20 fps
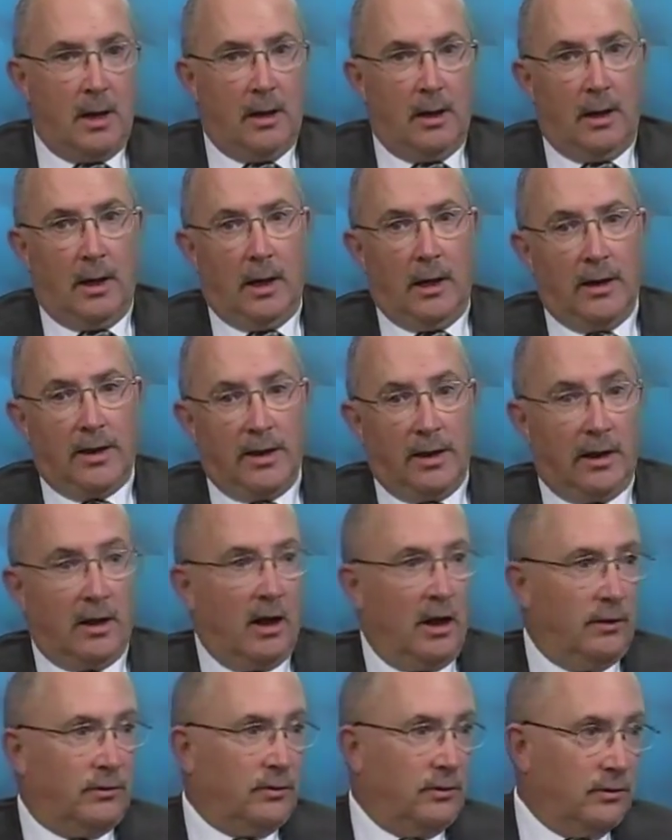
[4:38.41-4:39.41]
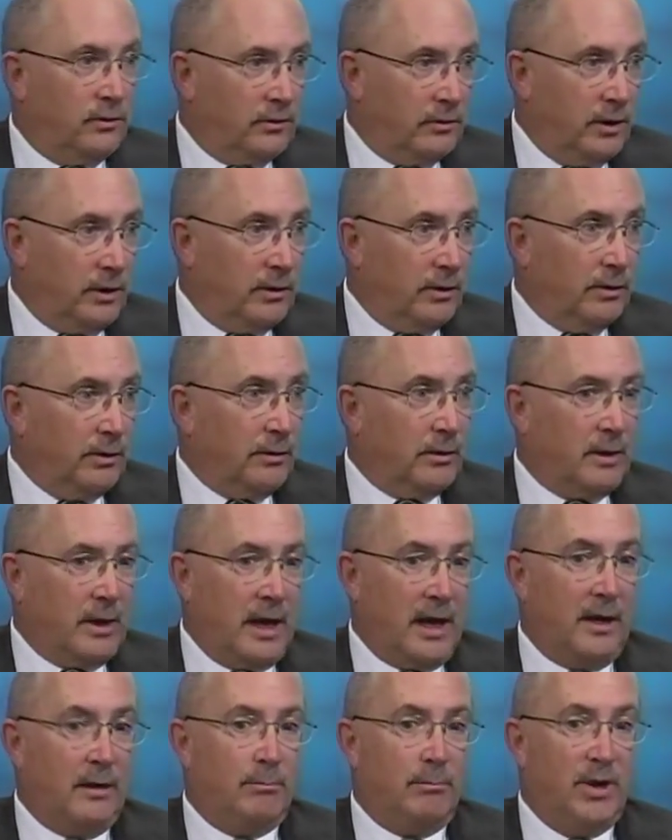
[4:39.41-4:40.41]
Uh, I think Hudson Center
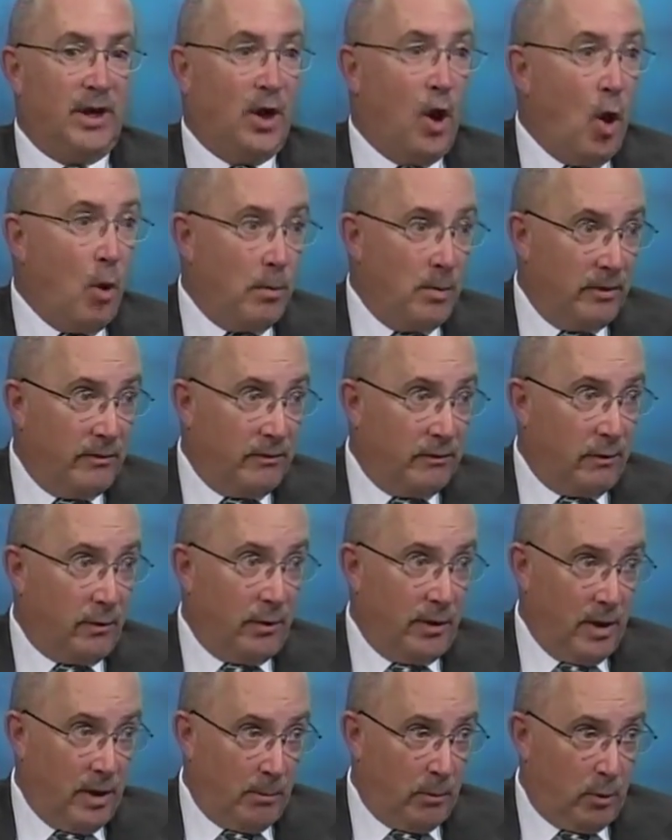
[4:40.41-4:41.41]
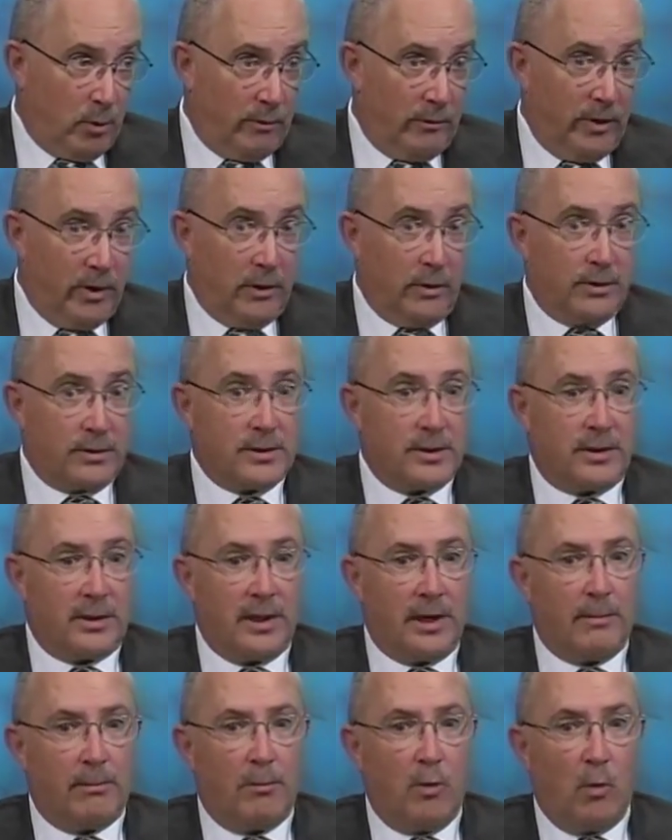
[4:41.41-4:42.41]
had been open for a mm-hmm. number of years at
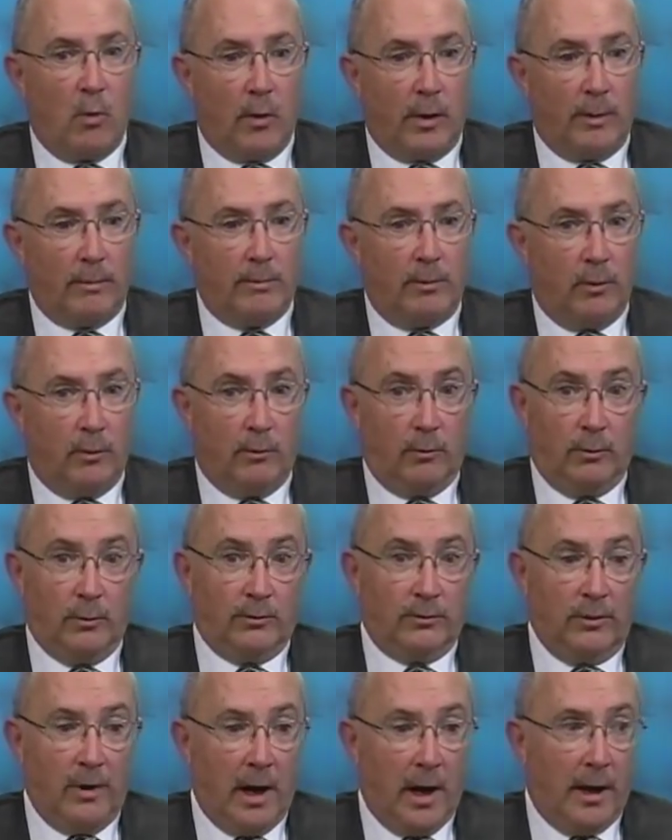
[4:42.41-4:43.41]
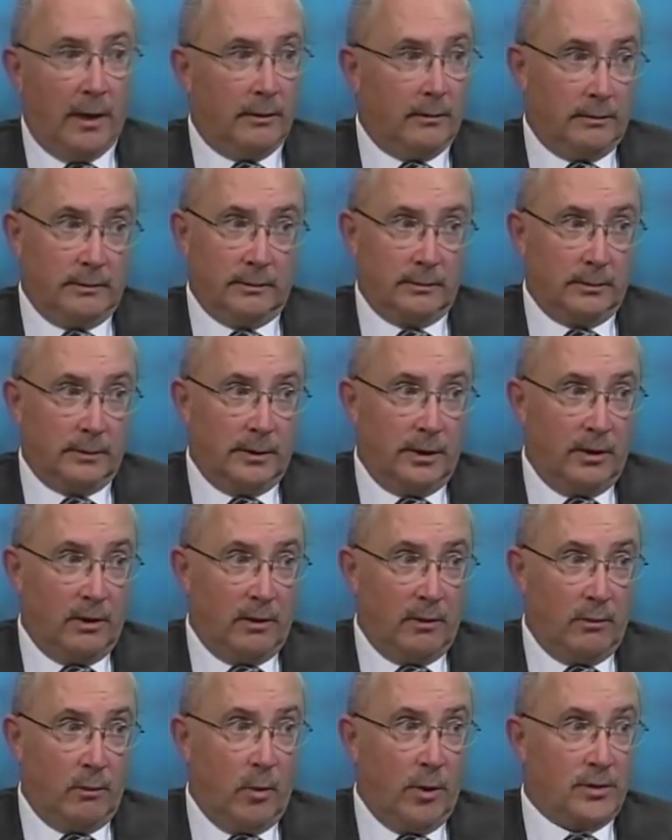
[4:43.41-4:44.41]
that point, but was not you
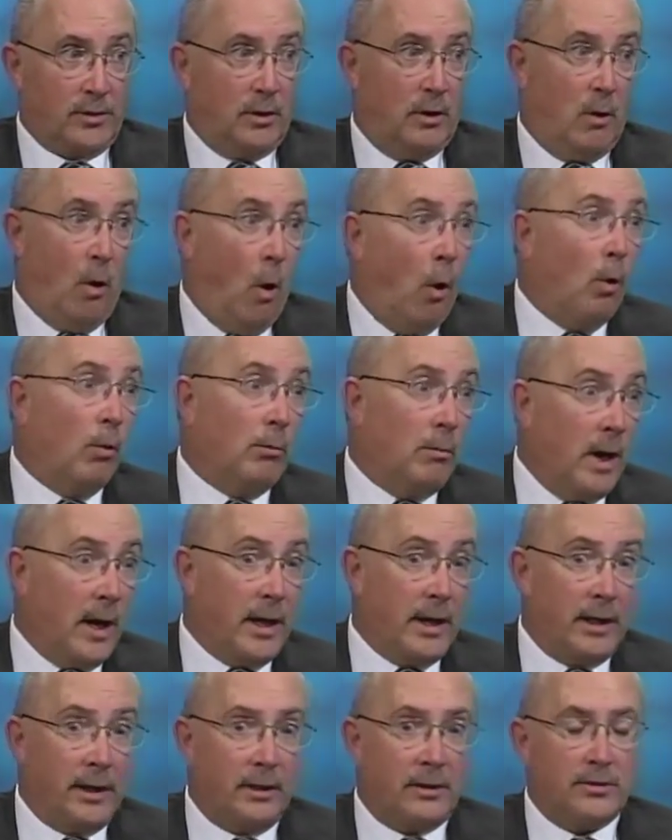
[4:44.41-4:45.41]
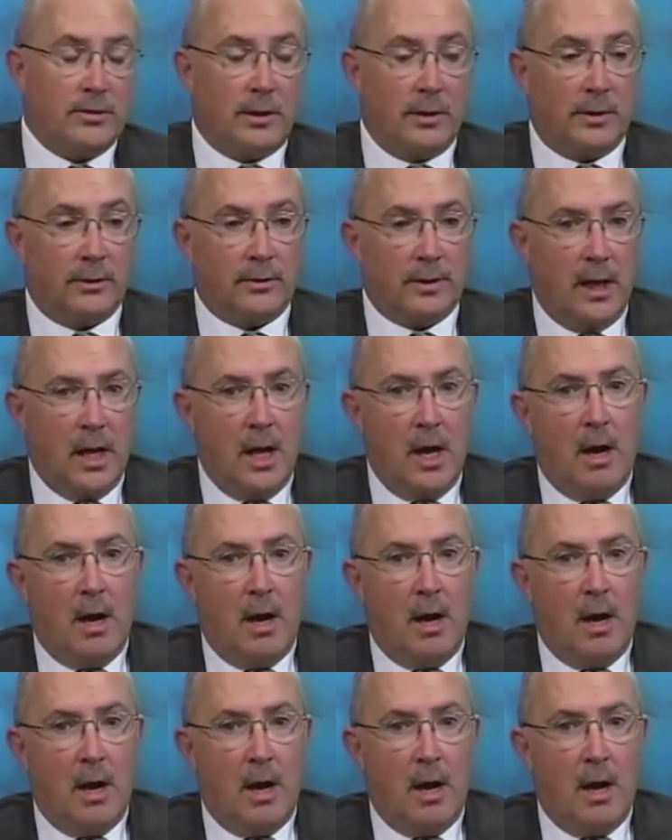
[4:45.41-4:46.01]
know, it wasn't old by any chance.